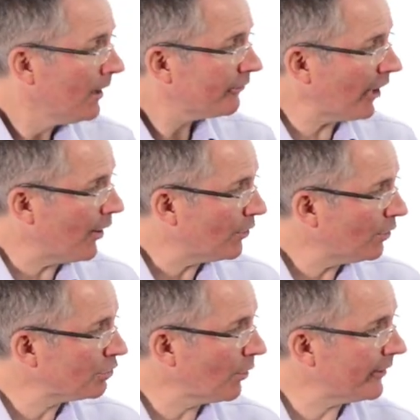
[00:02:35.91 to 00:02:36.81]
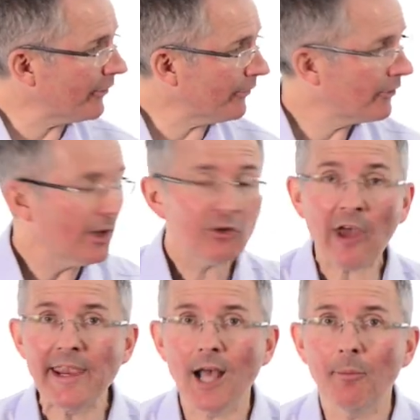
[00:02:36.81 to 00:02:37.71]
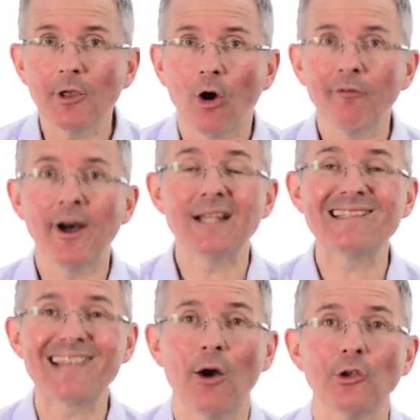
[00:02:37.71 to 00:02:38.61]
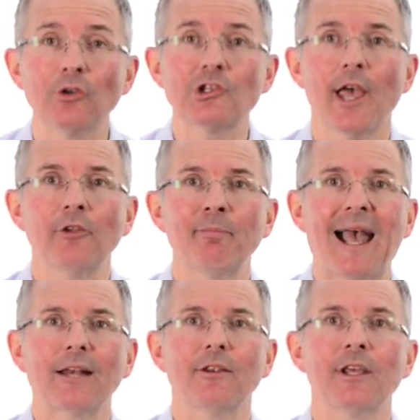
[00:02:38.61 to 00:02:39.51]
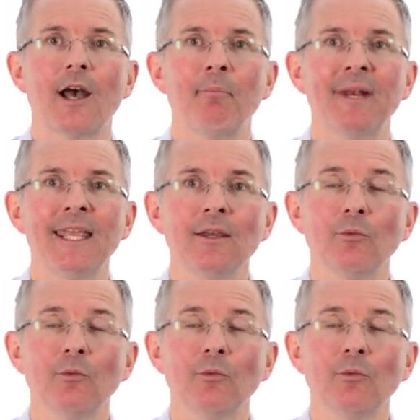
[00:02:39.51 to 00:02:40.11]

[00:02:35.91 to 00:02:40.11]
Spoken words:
So your choices, take up the offer and sell your shares back to the company,